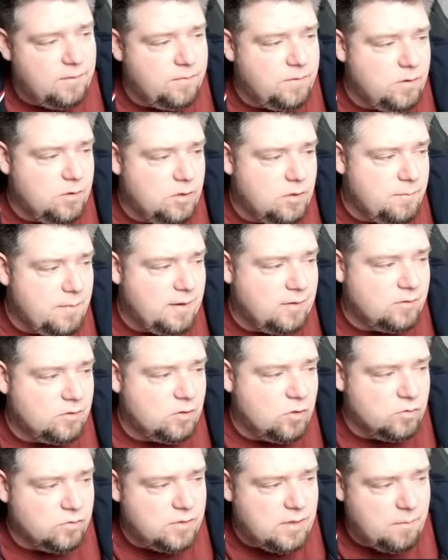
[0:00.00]
if the unit makes
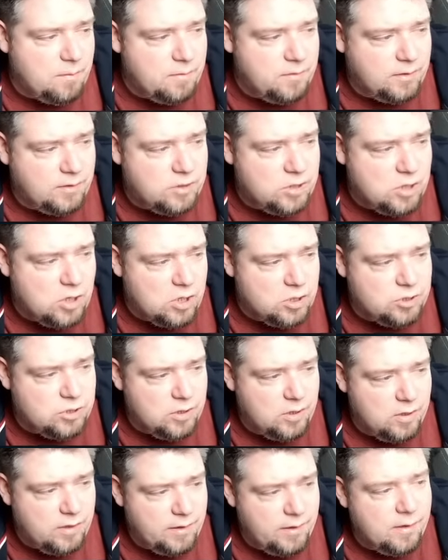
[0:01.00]
contact with a charge
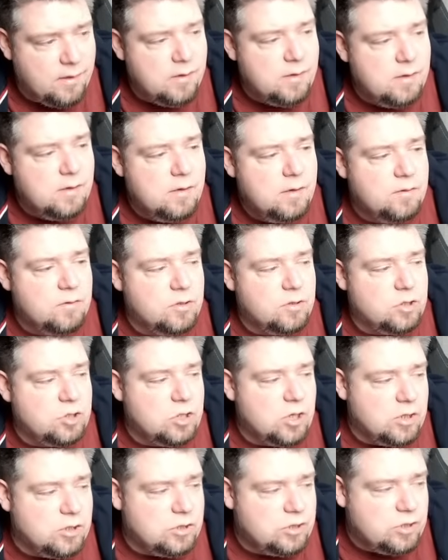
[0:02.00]
target, the
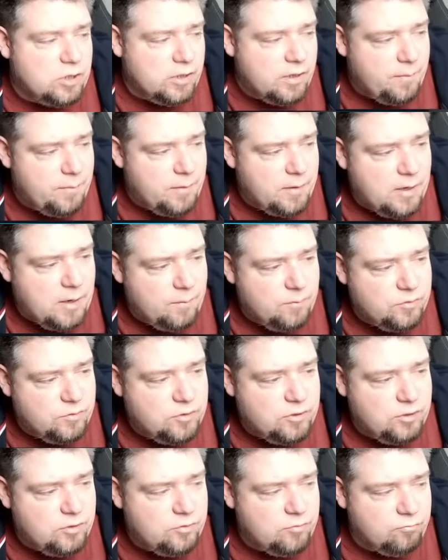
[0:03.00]
charge target becomes
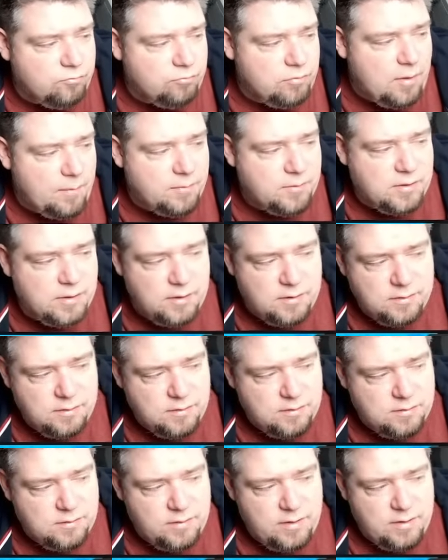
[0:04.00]
disrupted
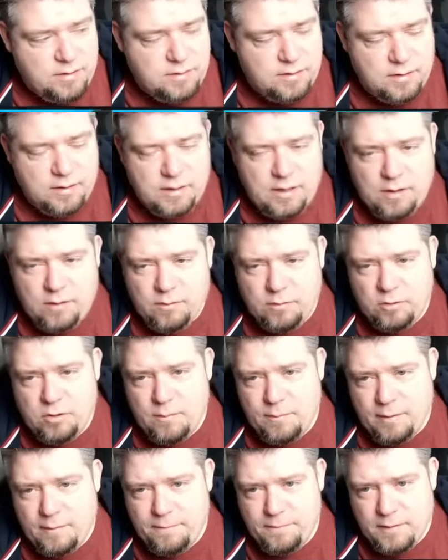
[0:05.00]
until the end of the
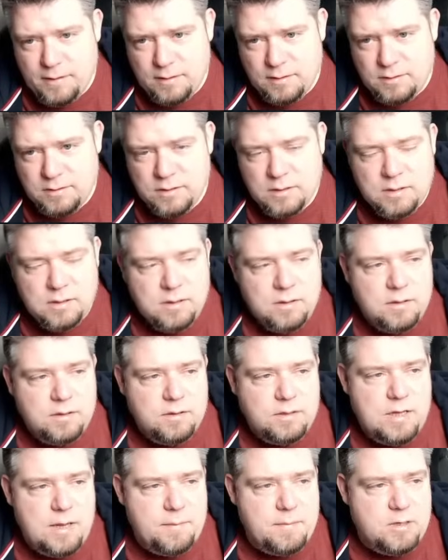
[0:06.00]
combat phase.
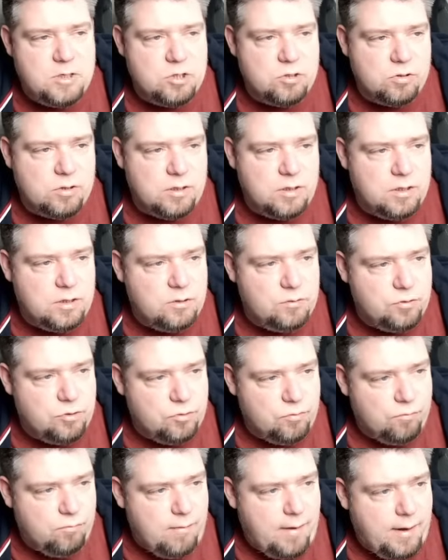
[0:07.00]
So that means you're going to lose
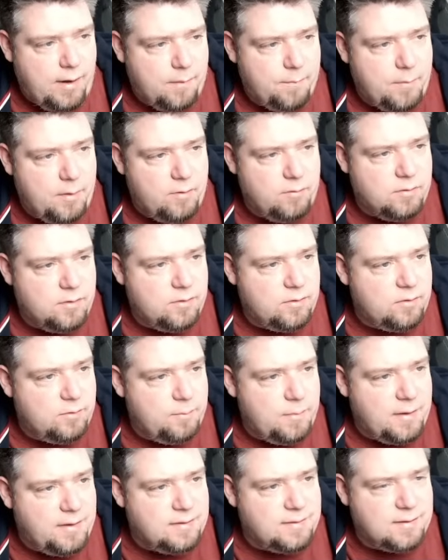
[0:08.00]
your rank bonus,
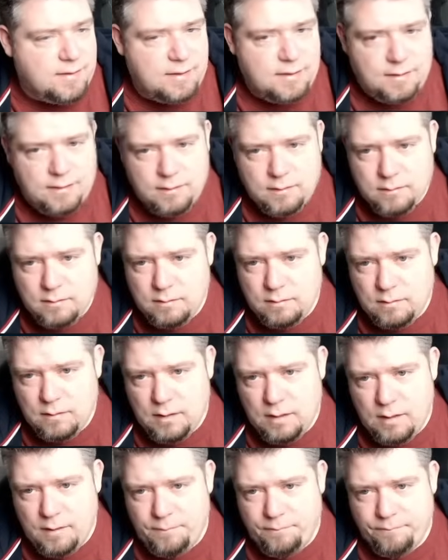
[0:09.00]
basically.
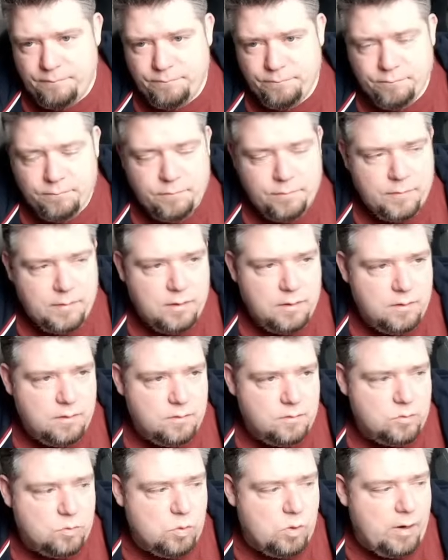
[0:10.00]

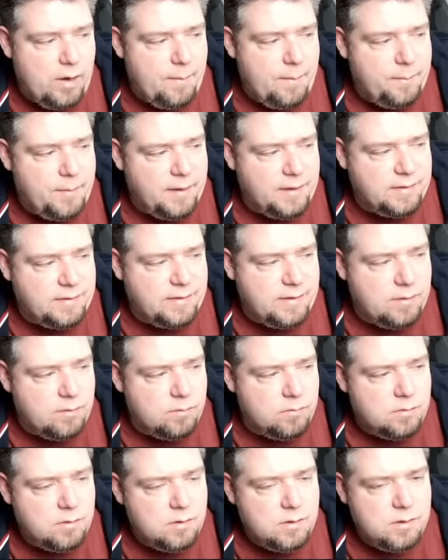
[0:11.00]
It's quite a big
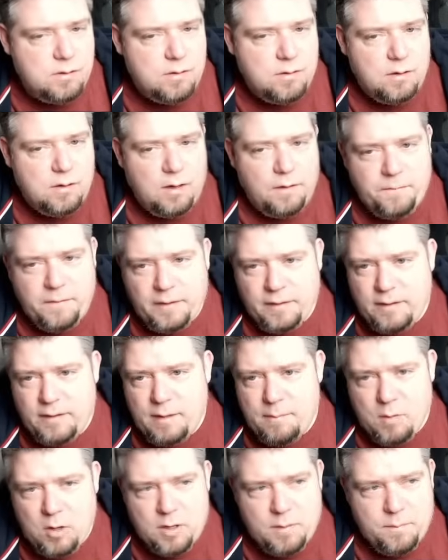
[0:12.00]
deal. I think
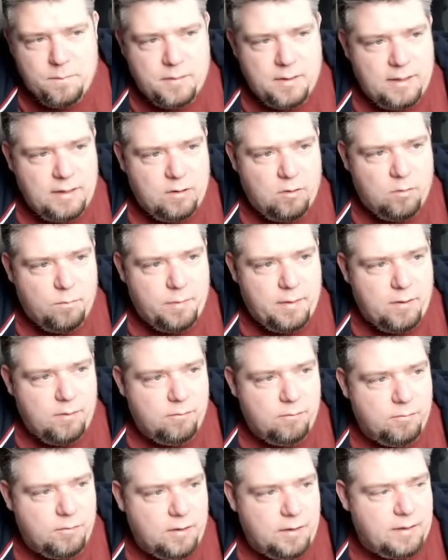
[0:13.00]
there might be a little bit
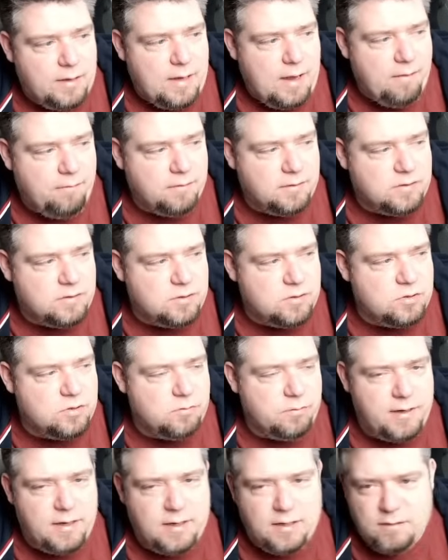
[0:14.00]
of like having to
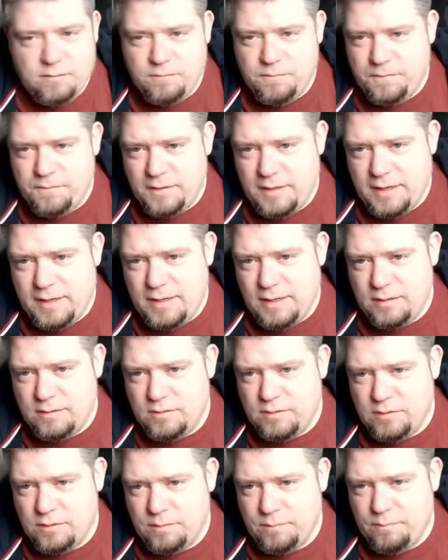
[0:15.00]
screen and flee
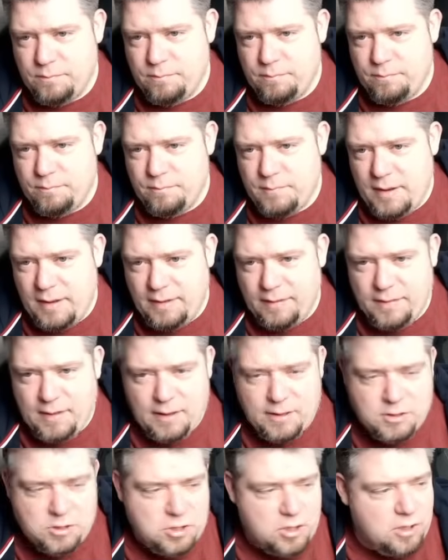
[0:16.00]
to make
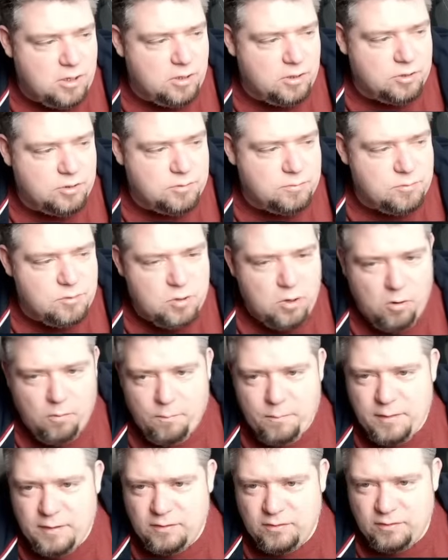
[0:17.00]
that charge
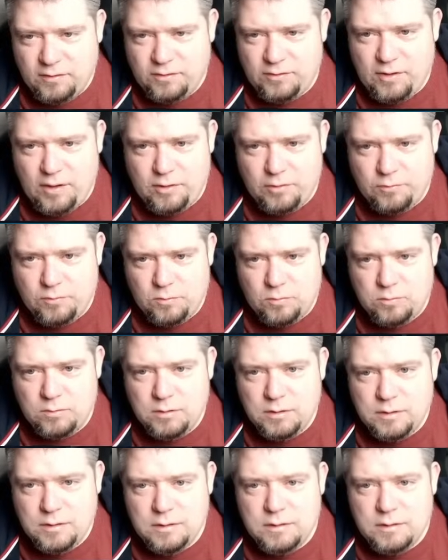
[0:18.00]
not be successful.